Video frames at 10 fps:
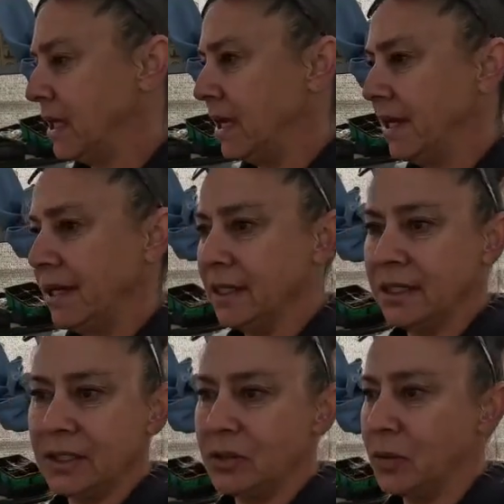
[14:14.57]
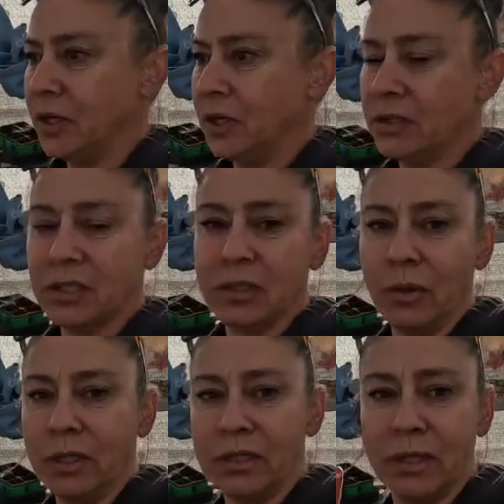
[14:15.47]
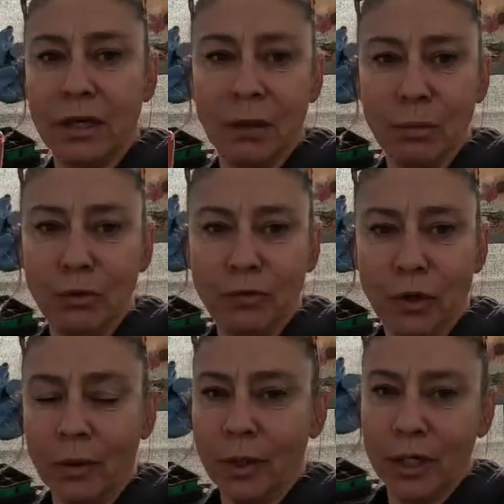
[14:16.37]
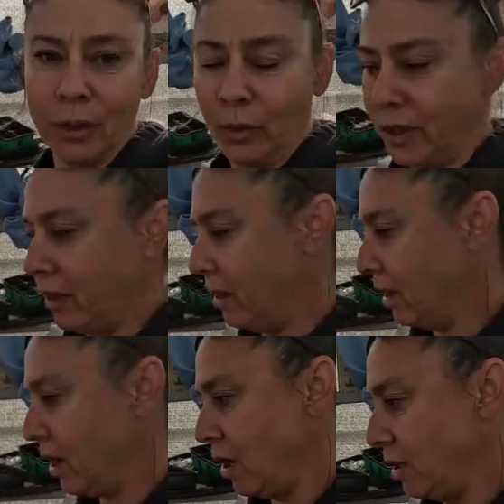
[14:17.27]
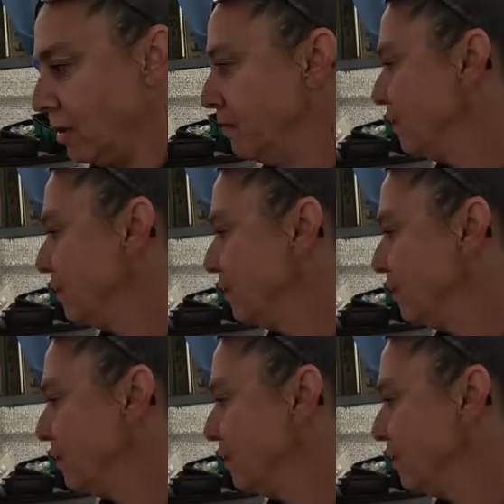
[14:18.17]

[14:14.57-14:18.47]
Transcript: and we are just going to move forward with the garden.